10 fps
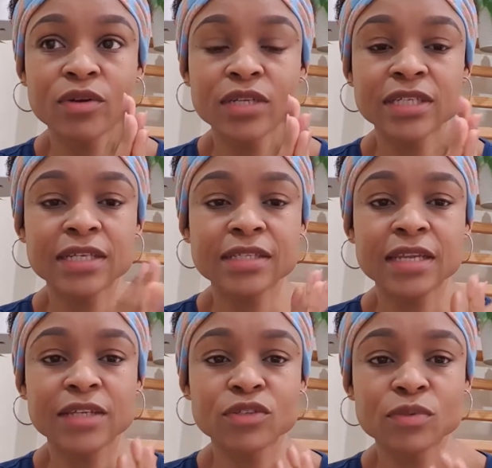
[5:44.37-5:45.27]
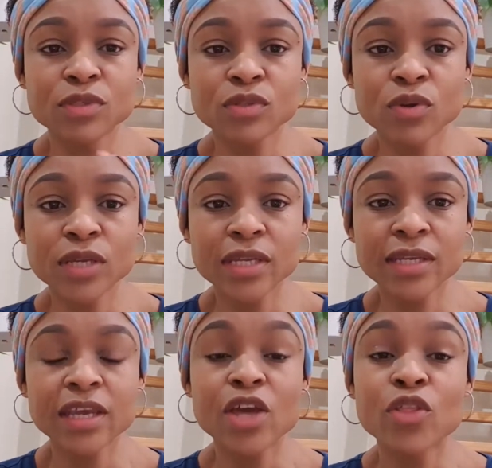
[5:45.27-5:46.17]
It doesn't like to be
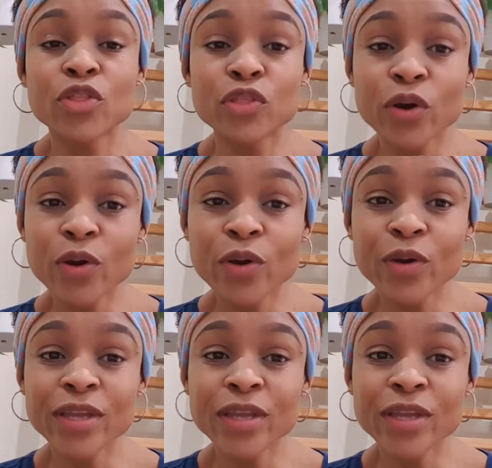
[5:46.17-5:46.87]
soggy, though